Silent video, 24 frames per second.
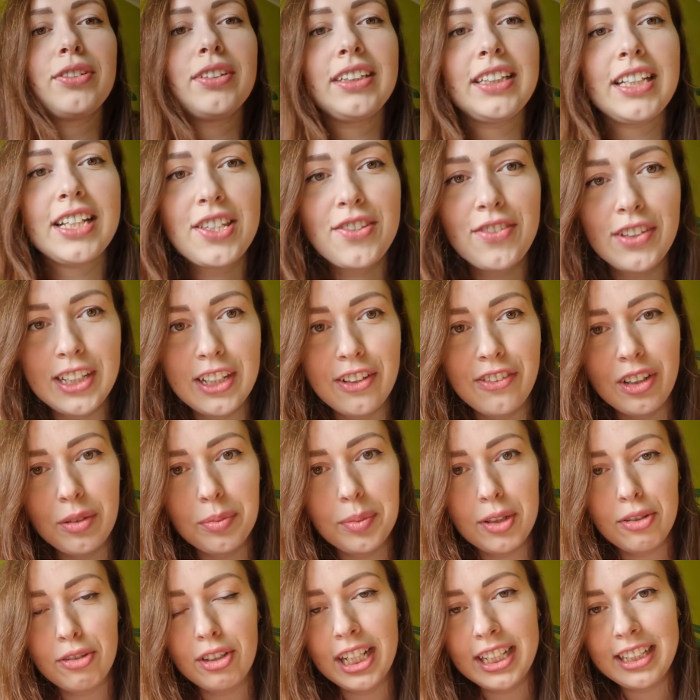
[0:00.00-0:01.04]
This video will
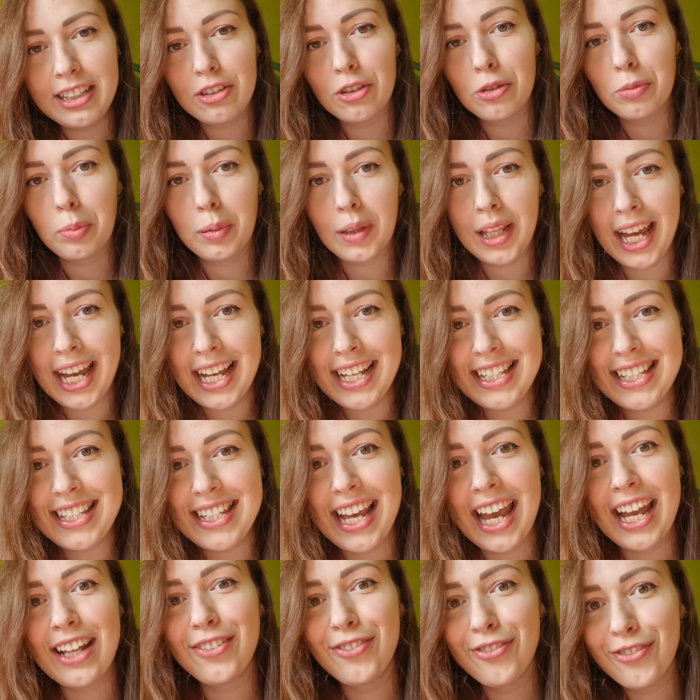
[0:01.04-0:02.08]
be related to
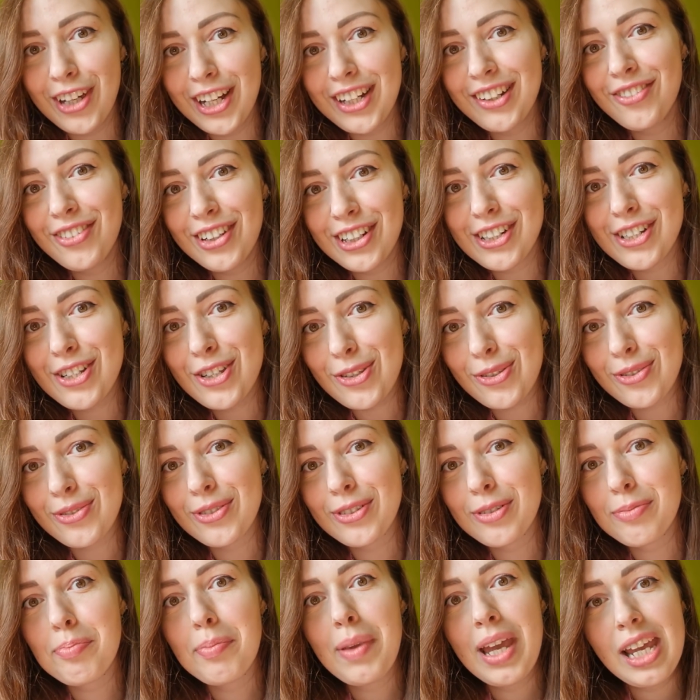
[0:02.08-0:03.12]
plants, and very
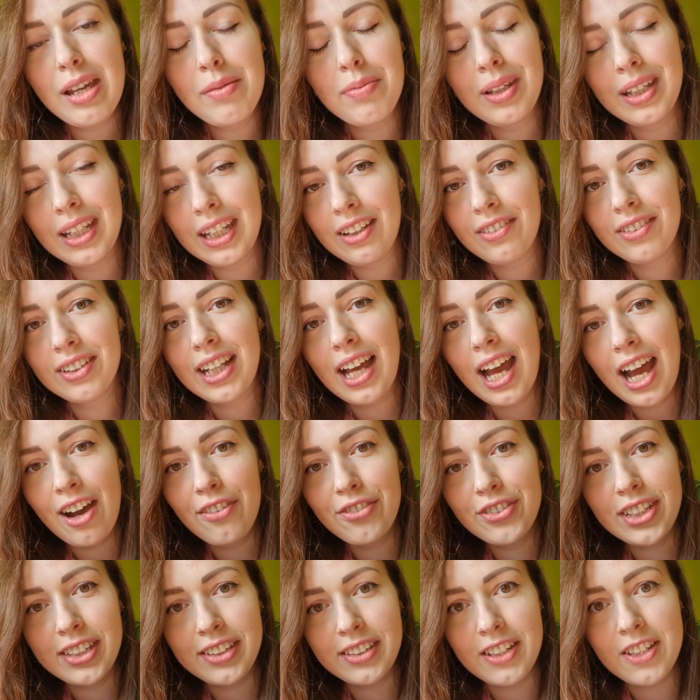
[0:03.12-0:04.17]
soon, maybe even
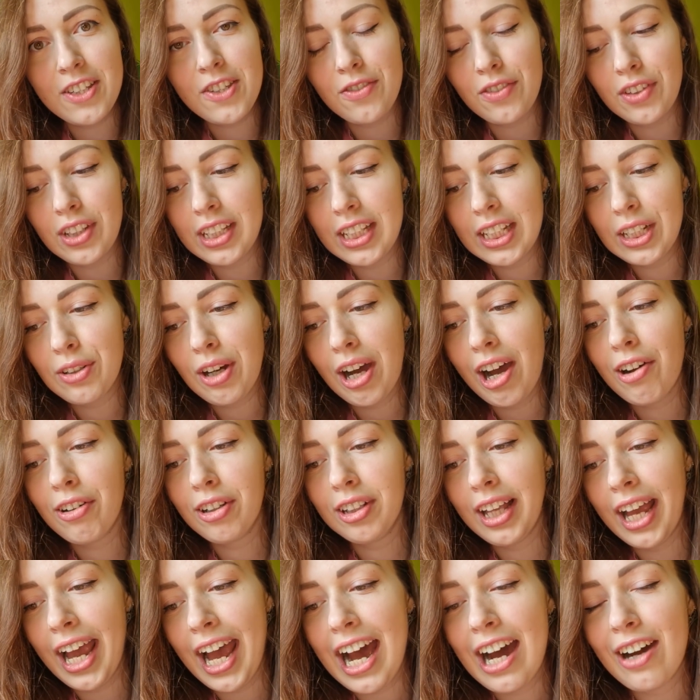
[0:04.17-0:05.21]
after this video, I
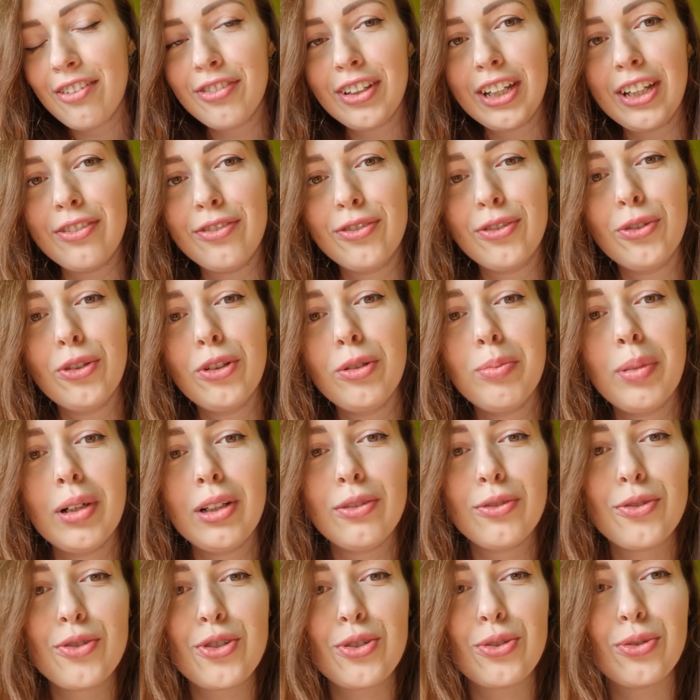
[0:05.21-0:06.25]
will have a full
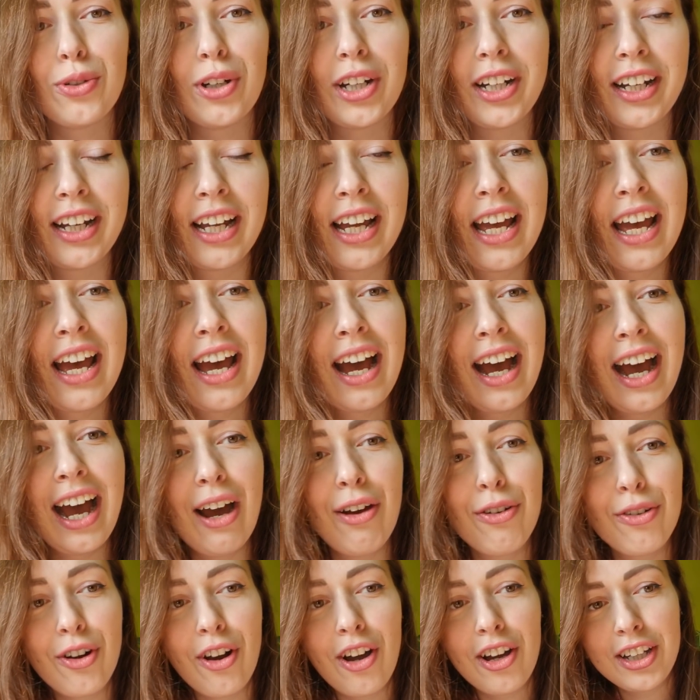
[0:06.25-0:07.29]
Baloo story,
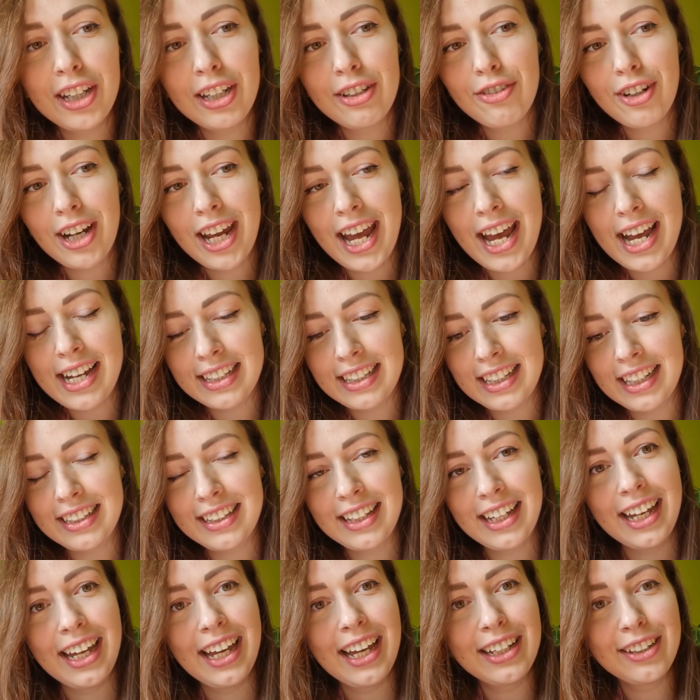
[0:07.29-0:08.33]
how Rocky
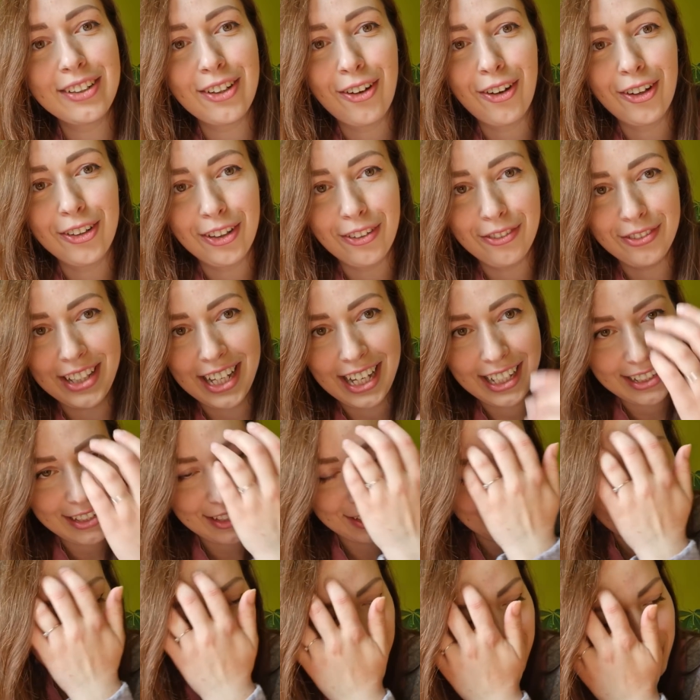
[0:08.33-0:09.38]
reacted and all of that.
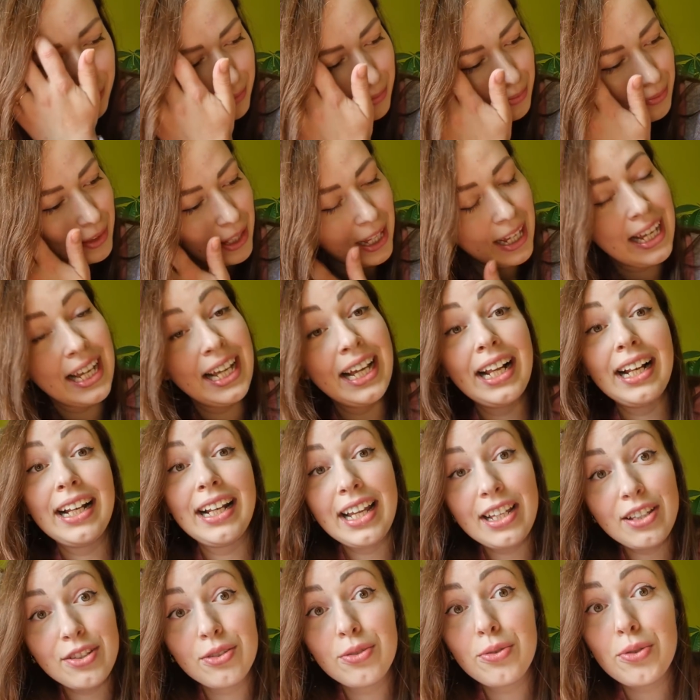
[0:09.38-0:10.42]
So
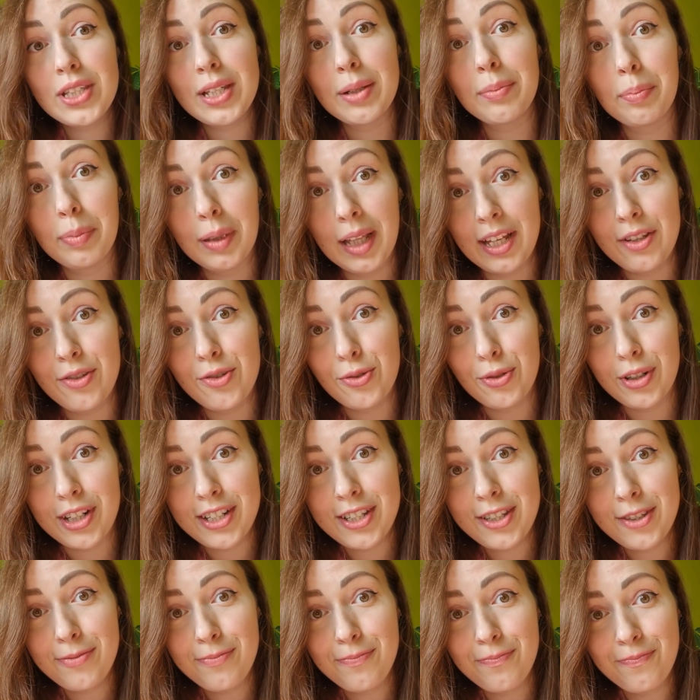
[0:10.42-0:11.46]
let's do some plant
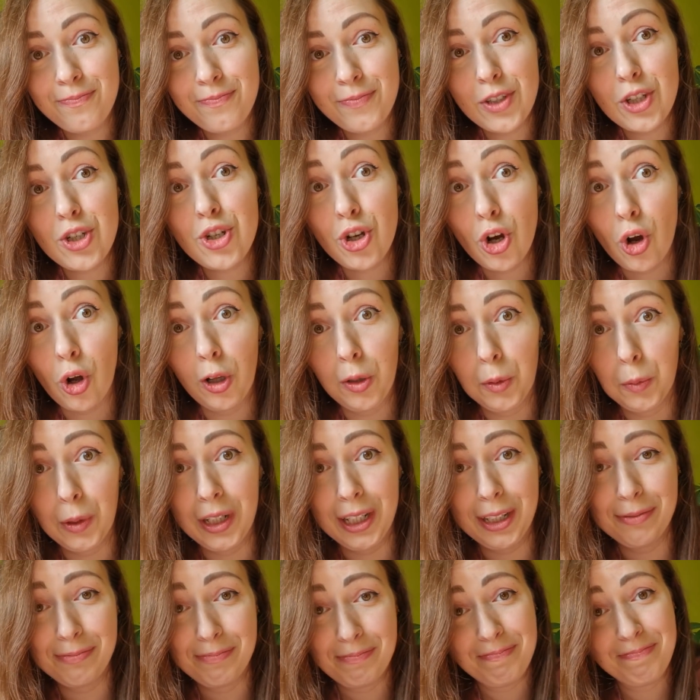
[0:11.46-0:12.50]
chores, shall
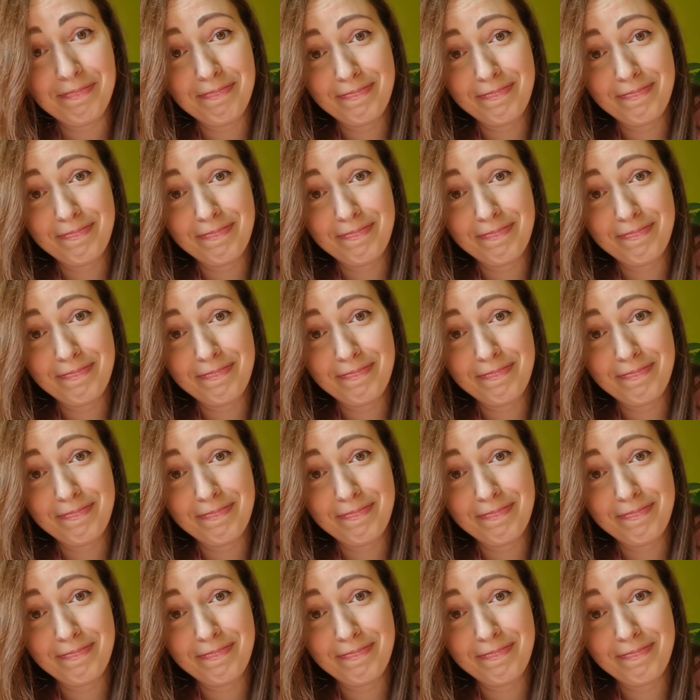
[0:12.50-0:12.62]
we?